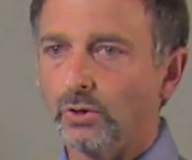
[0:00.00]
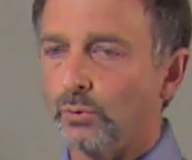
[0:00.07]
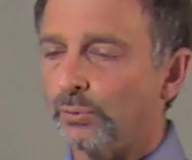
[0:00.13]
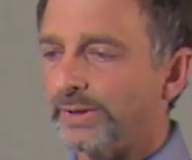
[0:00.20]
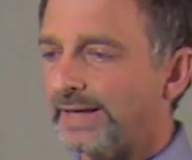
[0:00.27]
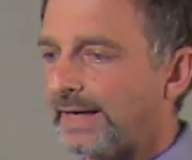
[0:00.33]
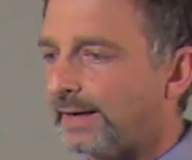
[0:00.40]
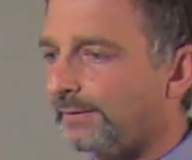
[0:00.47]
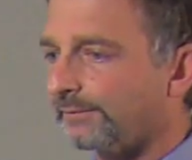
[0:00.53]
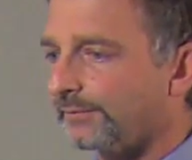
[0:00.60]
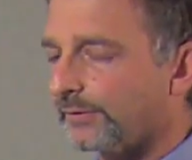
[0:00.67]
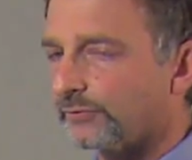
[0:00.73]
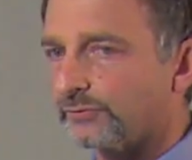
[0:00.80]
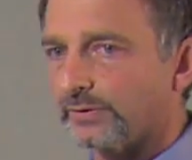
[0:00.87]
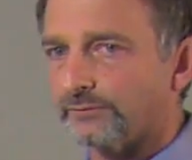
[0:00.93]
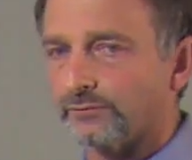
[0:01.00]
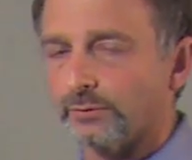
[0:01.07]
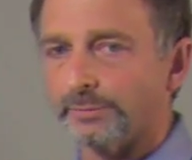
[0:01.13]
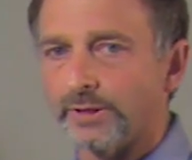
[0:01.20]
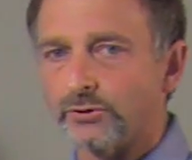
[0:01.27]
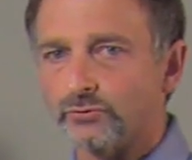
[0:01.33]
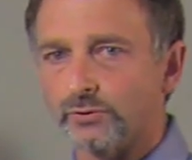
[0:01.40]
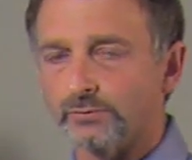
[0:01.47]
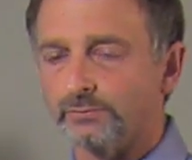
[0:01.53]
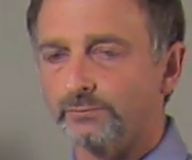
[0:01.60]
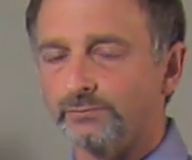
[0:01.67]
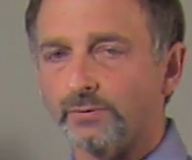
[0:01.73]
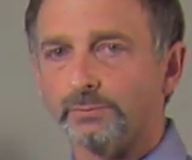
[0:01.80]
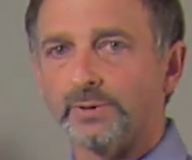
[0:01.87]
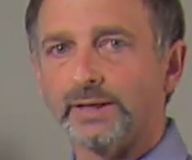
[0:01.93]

We have this information from